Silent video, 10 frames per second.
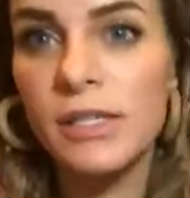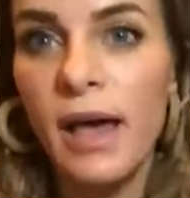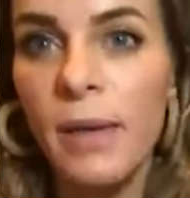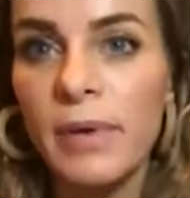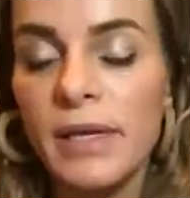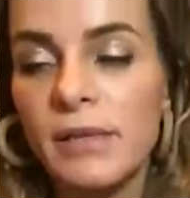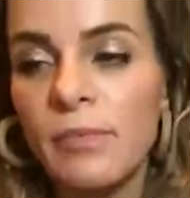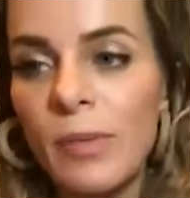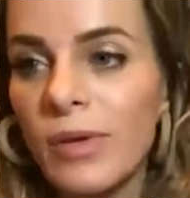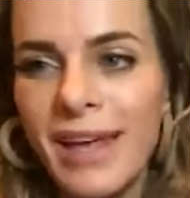to that, because if
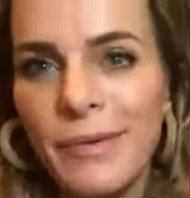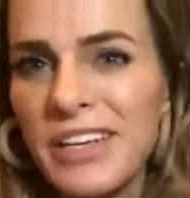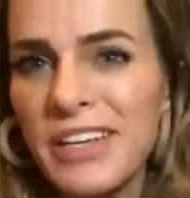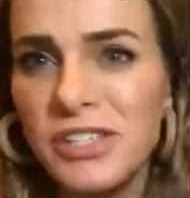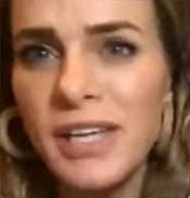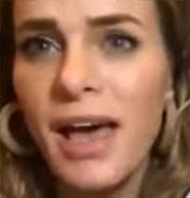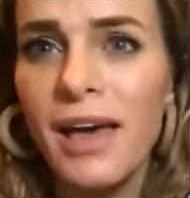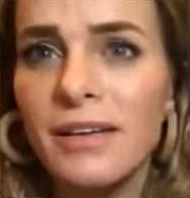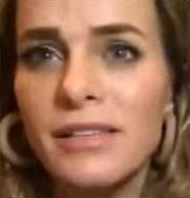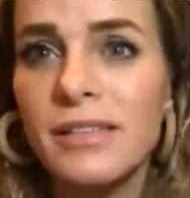people can't read your
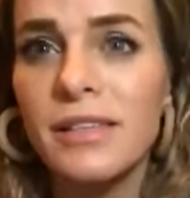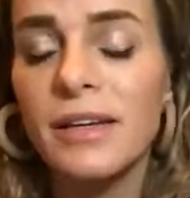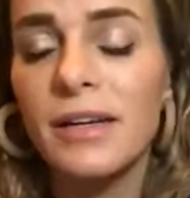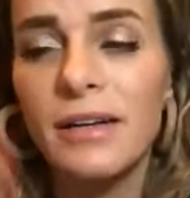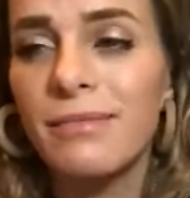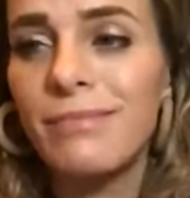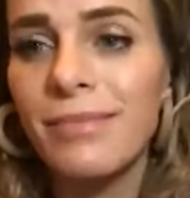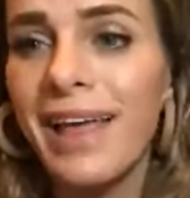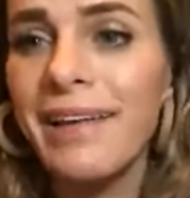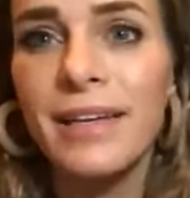text, they're
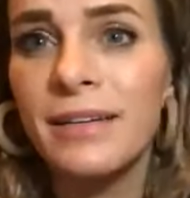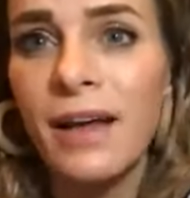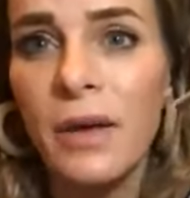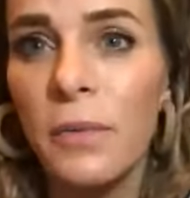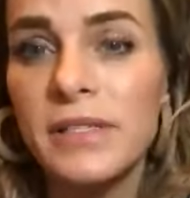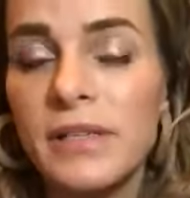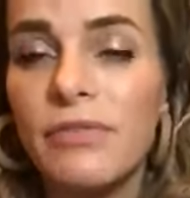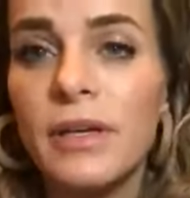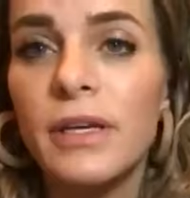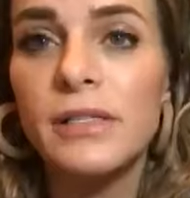likely not going to
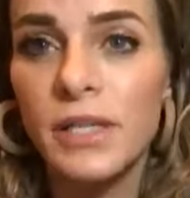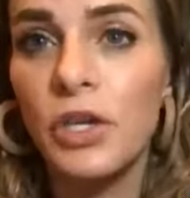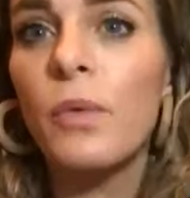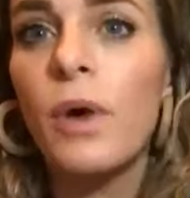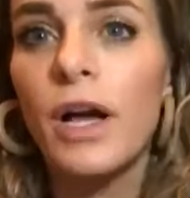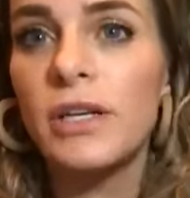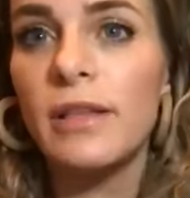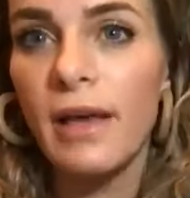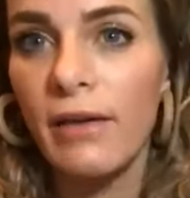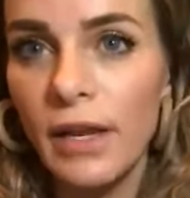continue watching
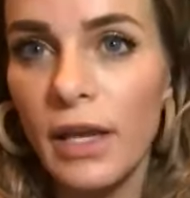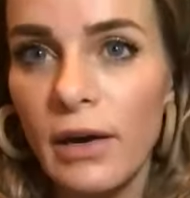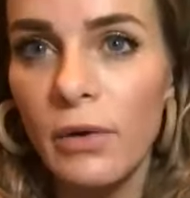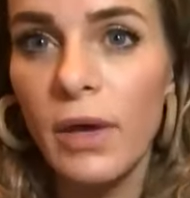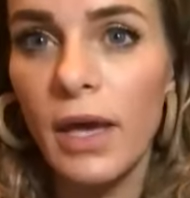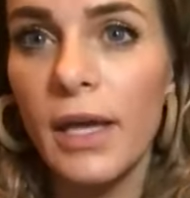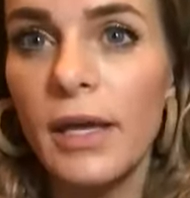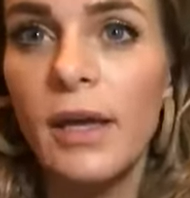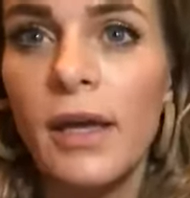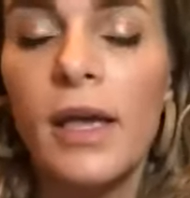that video,
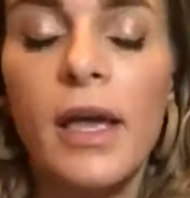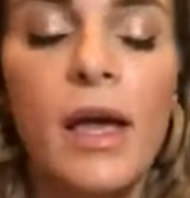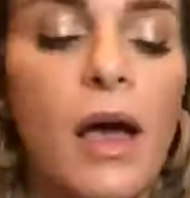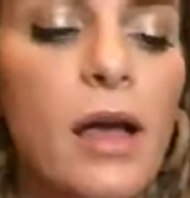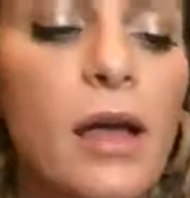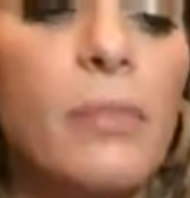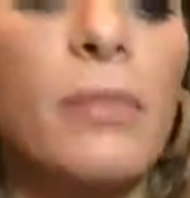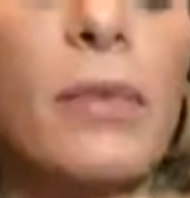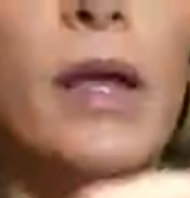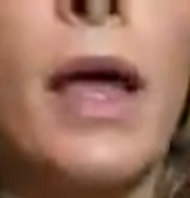okay?
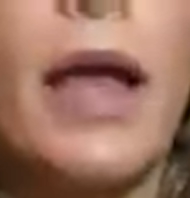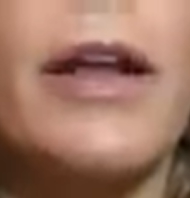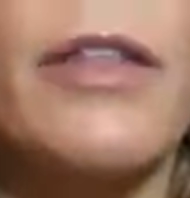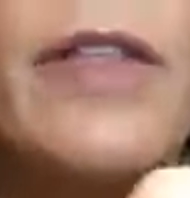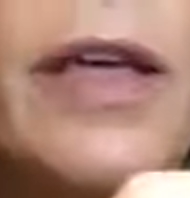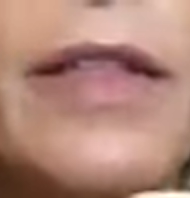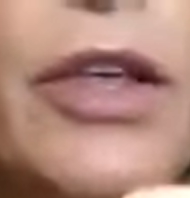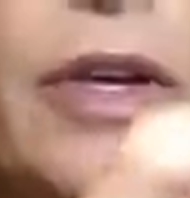Another thing that you